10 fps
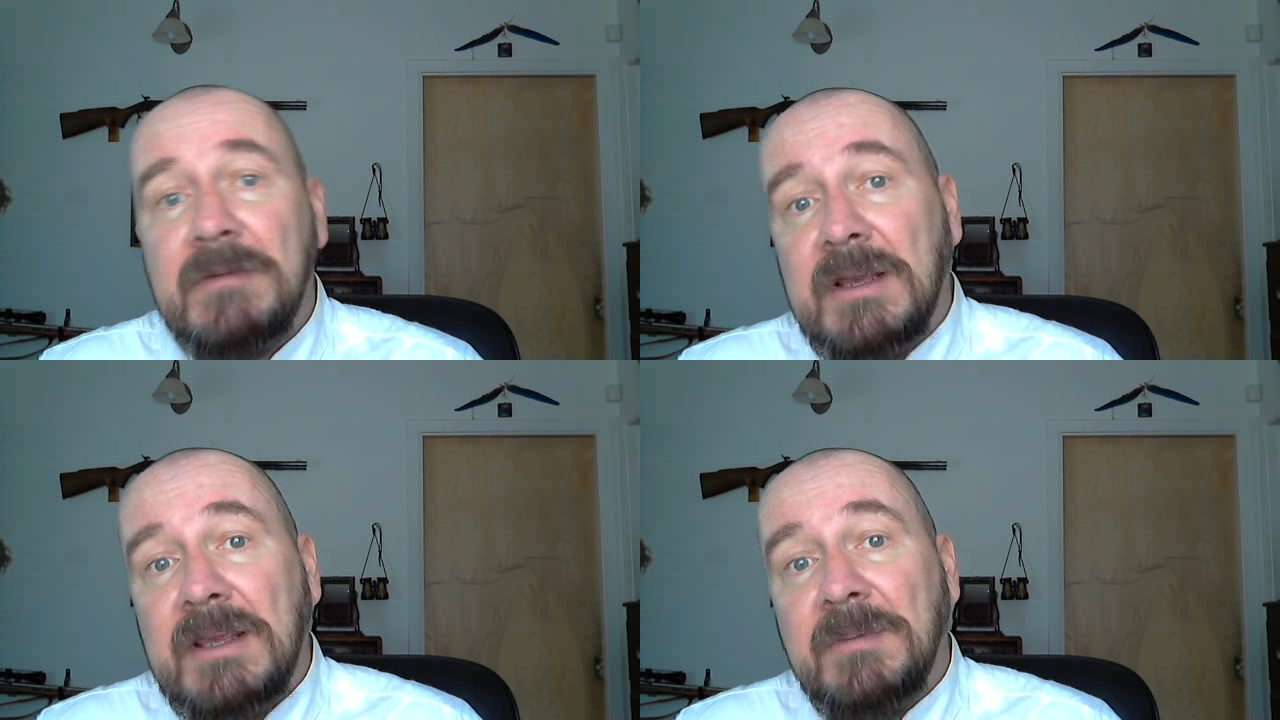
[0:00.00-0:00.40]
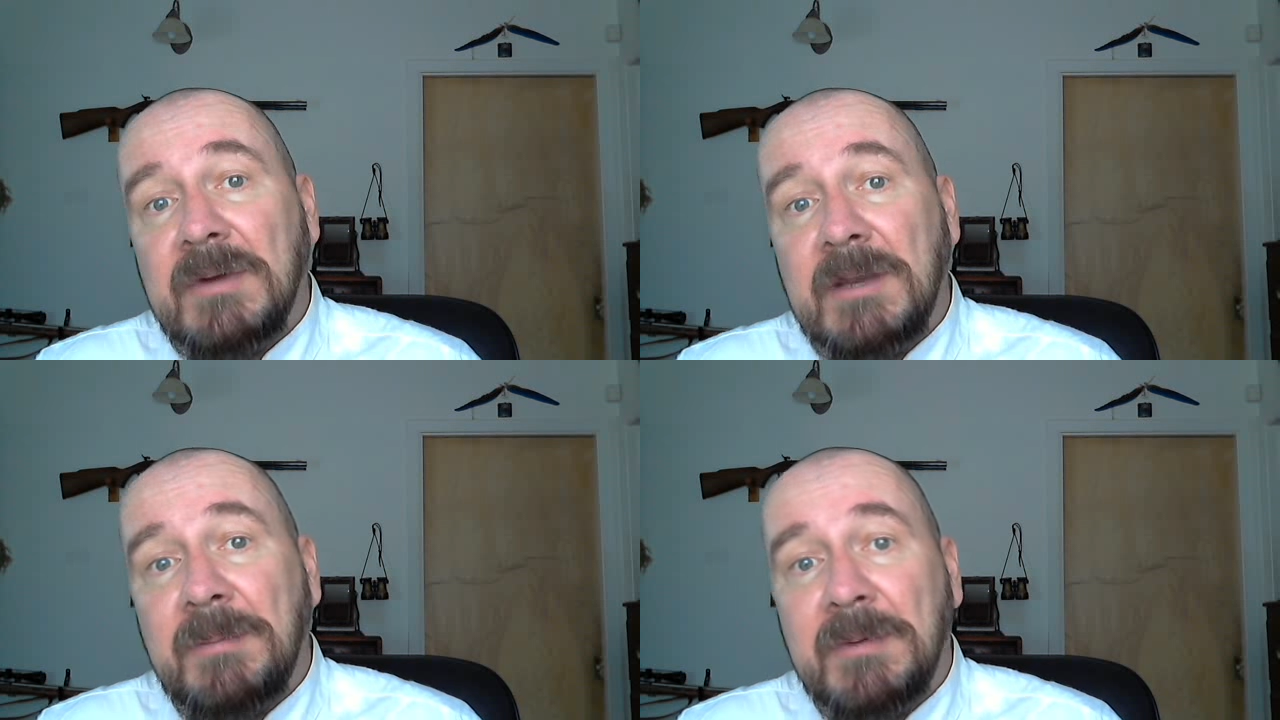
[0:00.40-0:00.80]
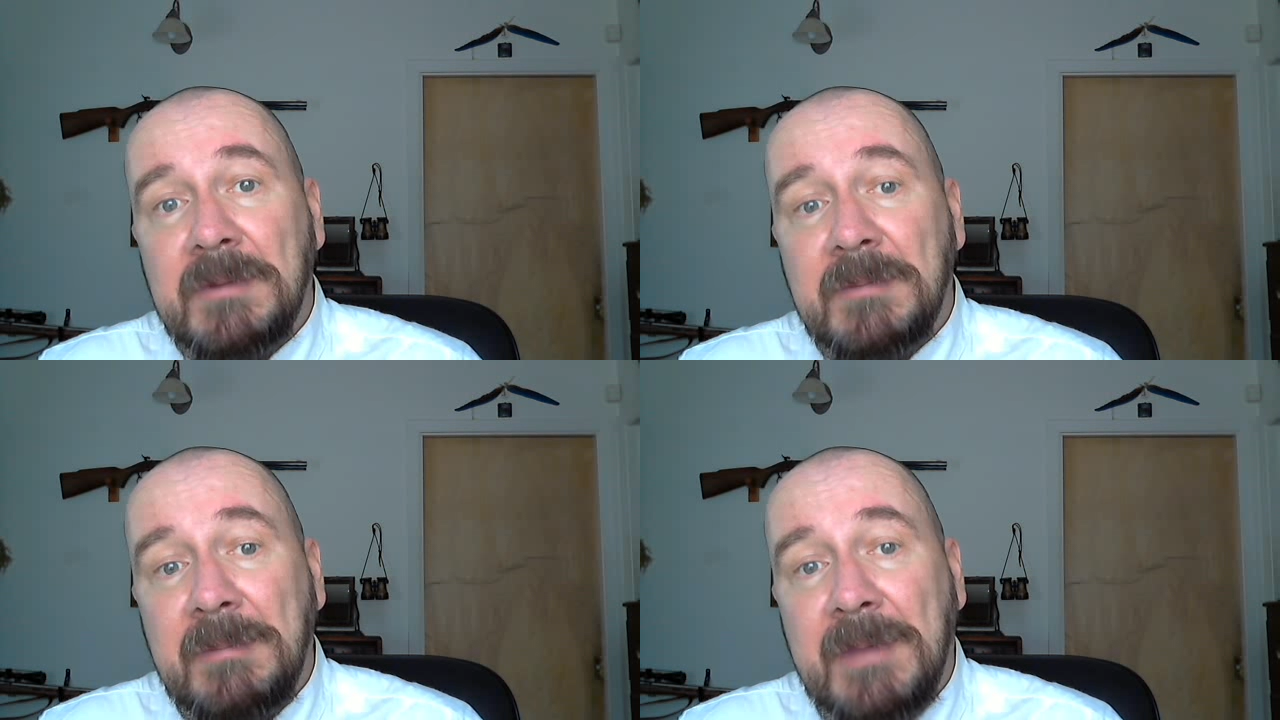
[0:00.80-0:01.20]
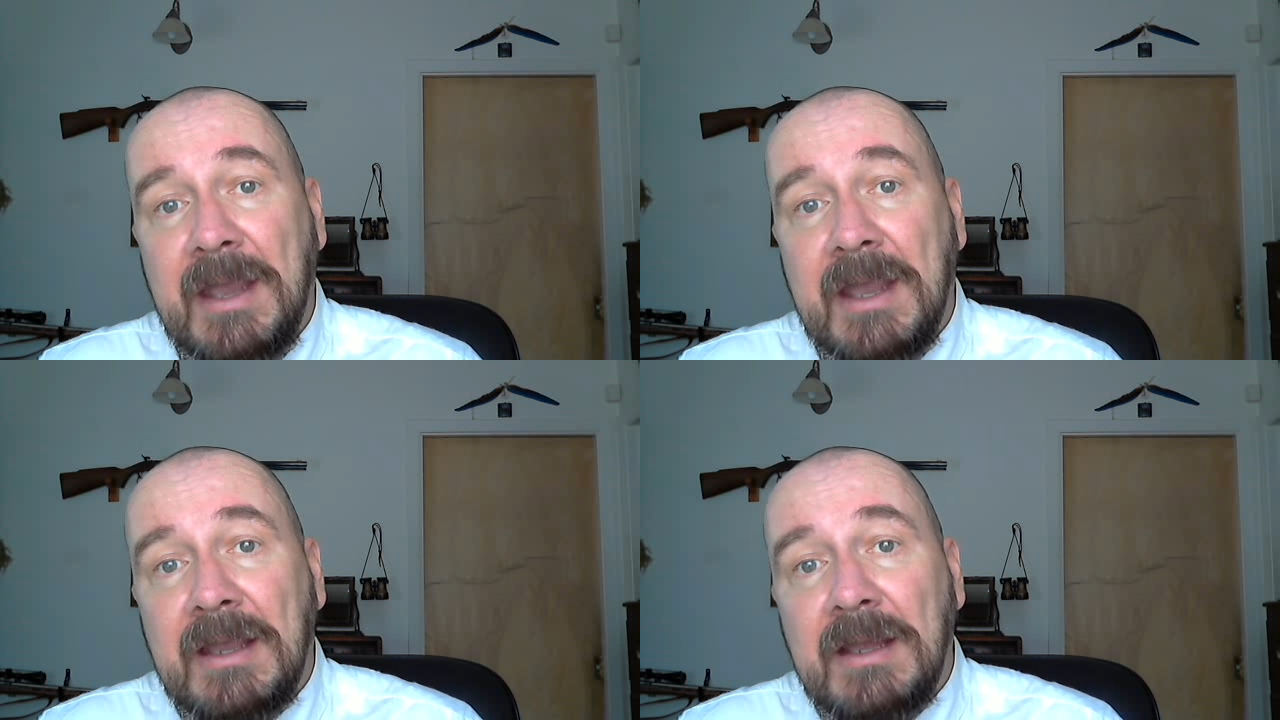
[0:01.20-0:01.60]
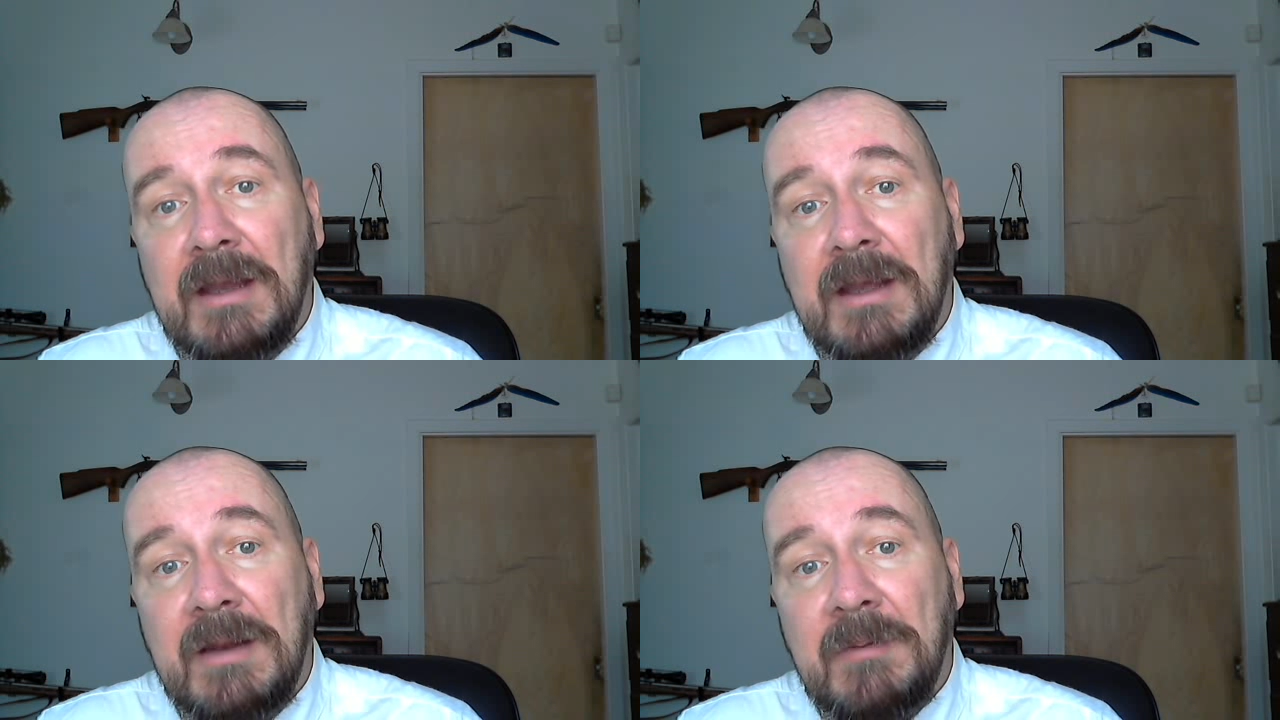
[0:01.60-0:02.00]
I keep a couple in my bag,
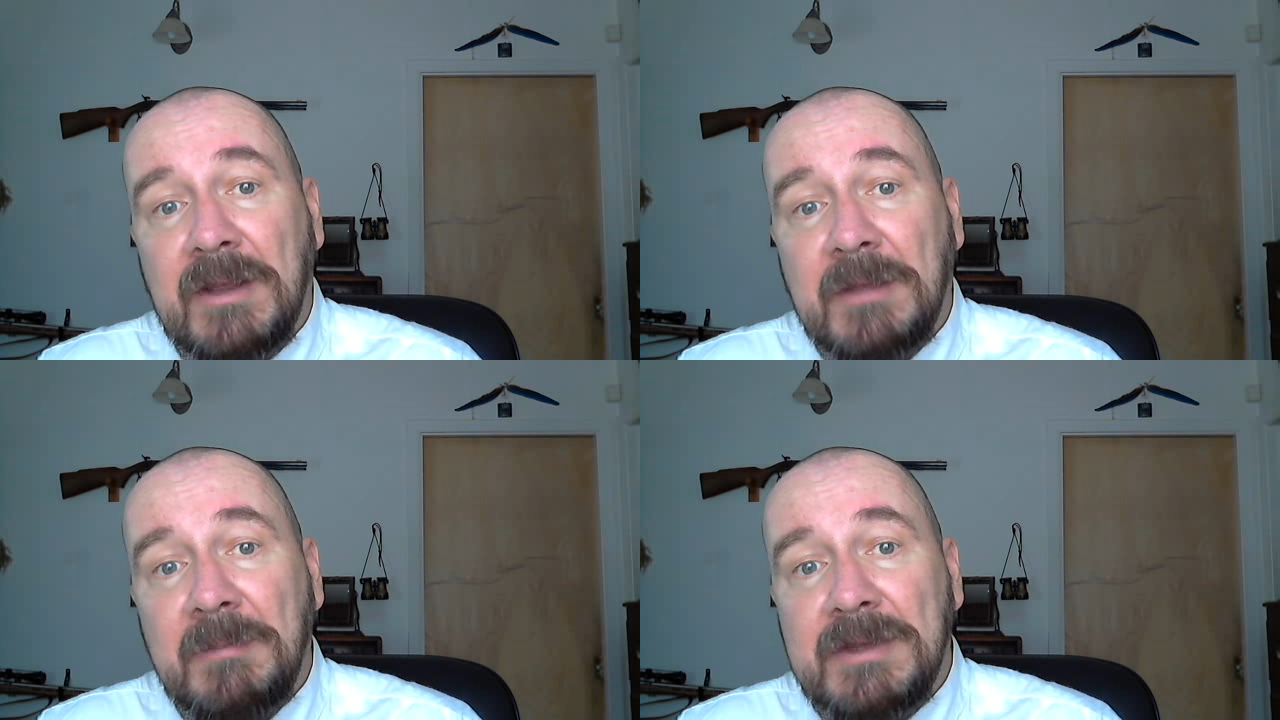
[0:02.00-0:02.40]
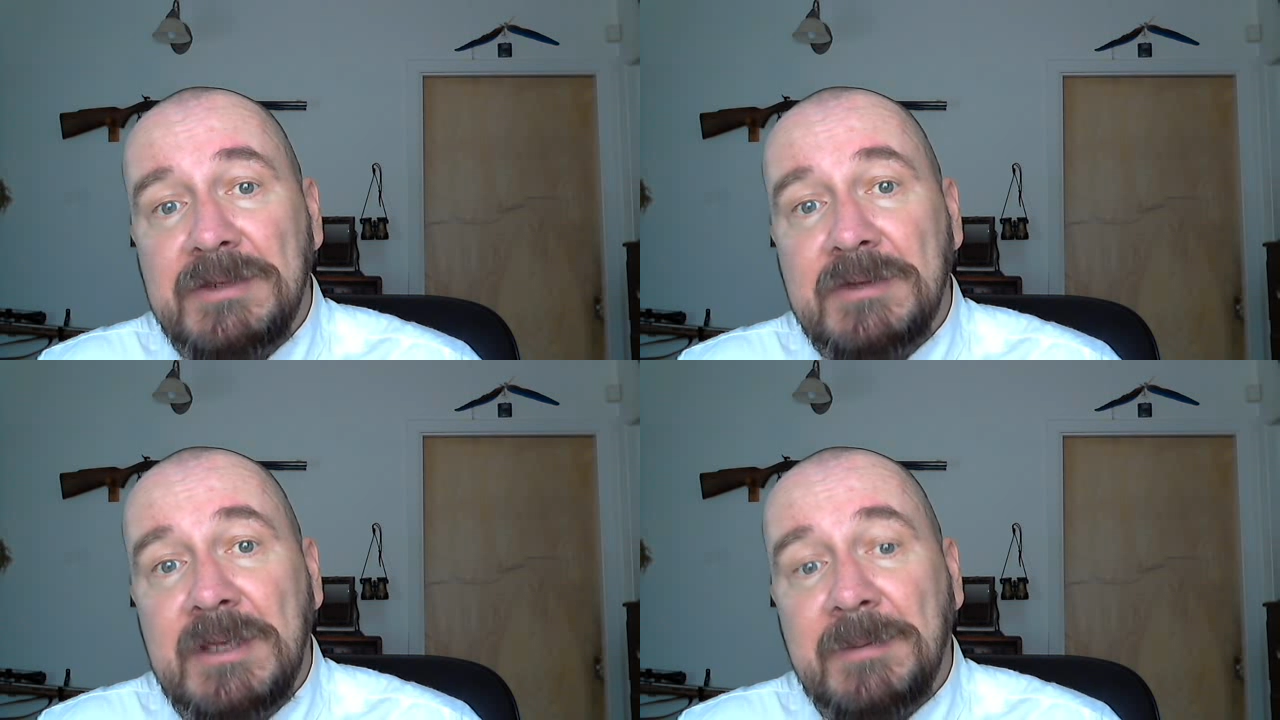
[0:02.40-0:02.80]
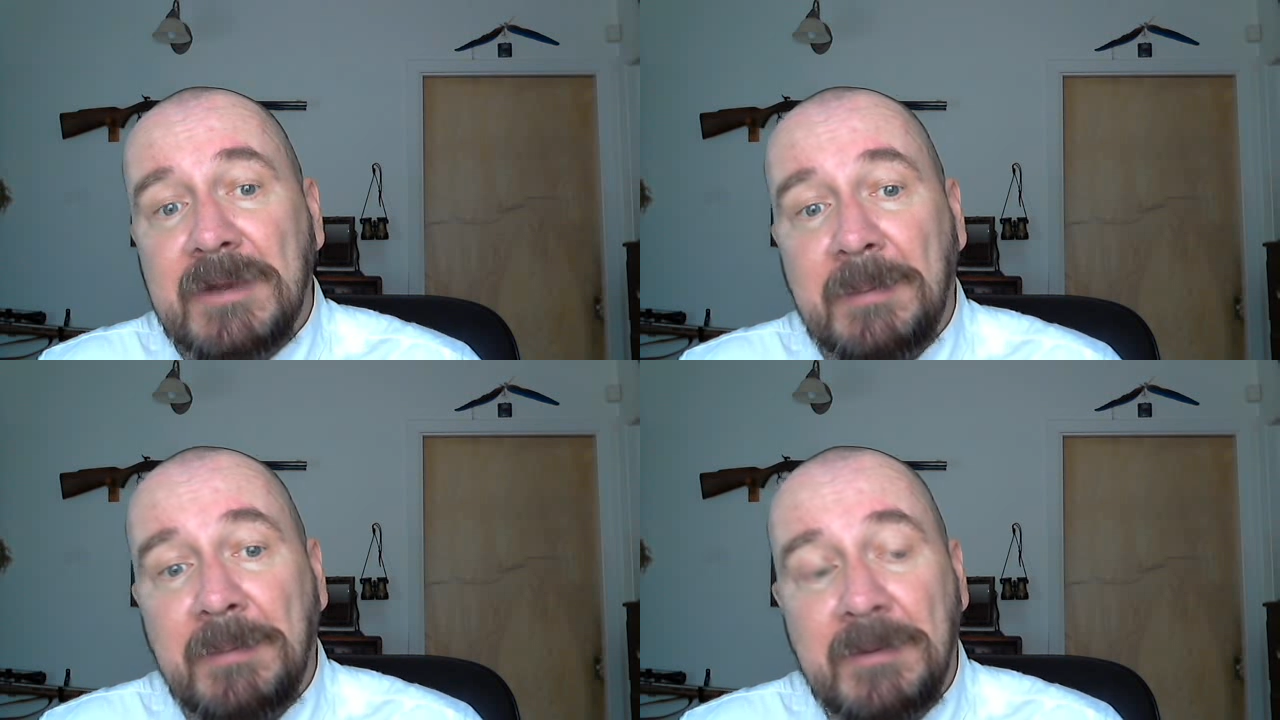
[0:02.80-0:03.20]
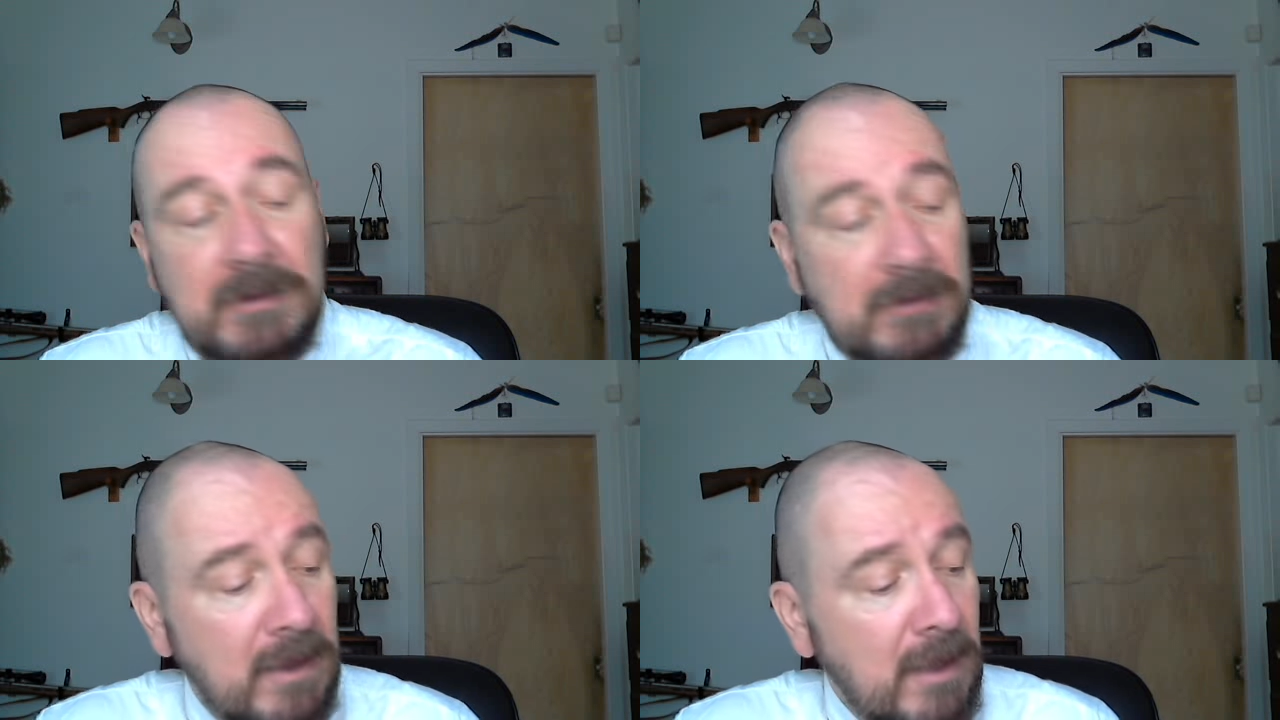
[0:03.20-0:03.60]
and I recommend you keep a couple in your...